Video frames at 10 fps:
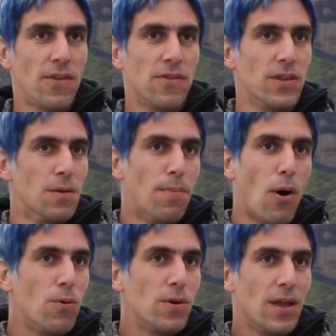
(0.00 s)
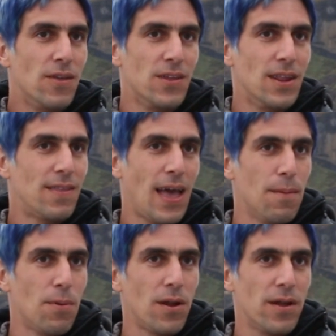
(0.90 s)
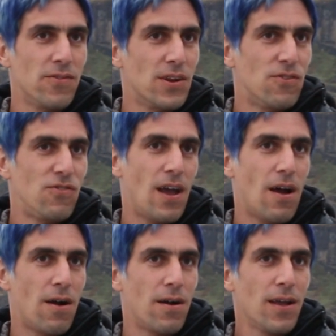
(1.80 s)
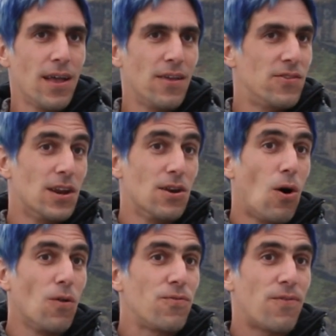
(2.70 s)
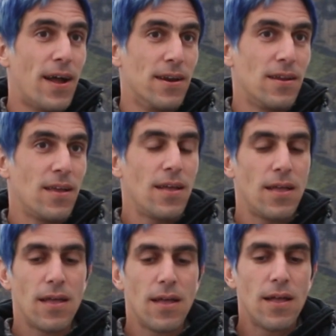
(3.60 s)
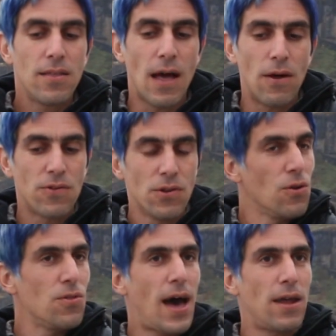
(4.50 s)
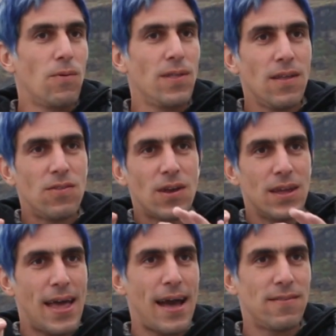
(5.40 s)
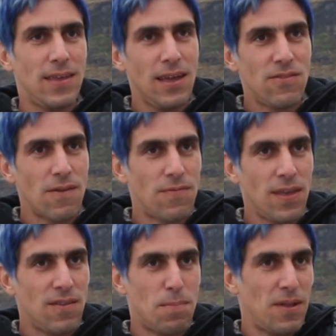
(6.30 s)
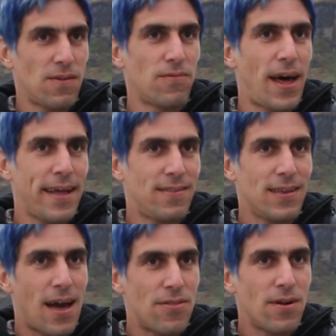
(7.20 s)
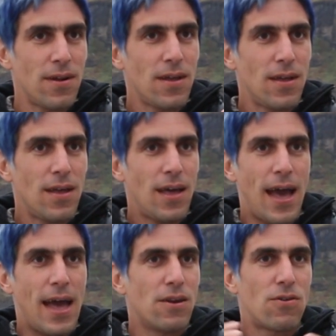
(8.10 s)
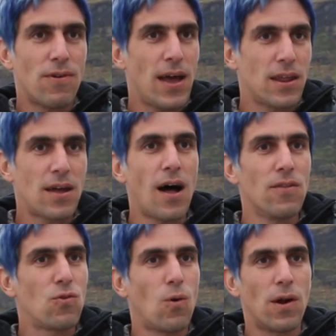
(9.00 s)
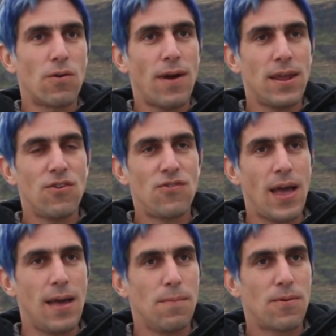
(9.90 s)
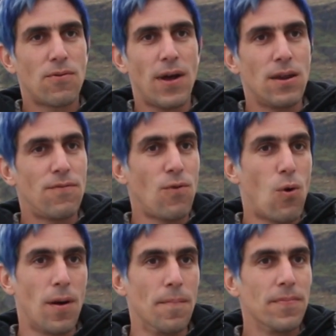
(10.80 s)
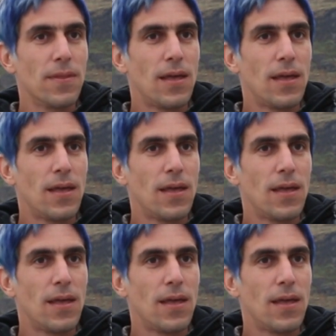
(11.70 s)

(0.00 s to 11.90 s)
Is it a boat? Is it a table? Is it a chair? Is it an old friend? Now, to do that, we need to connect each of these bits of light together and create a contour, create a shape, create a form.